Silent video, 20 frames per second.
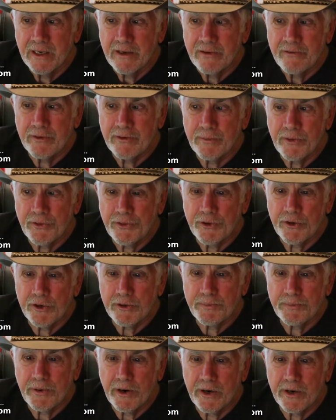from a
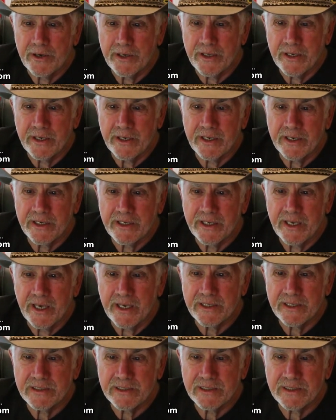third party in the
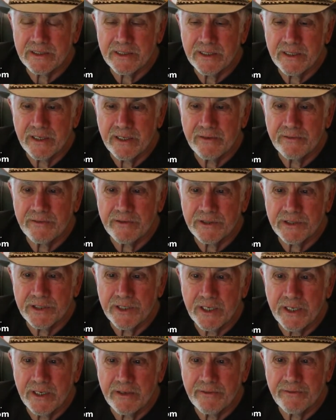case of the
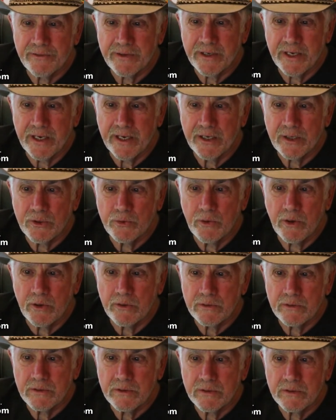JFK
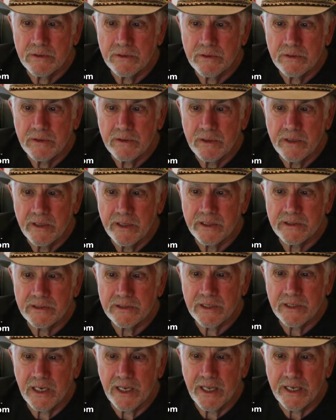quote.
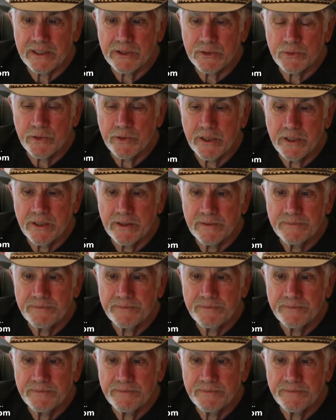It's the last one.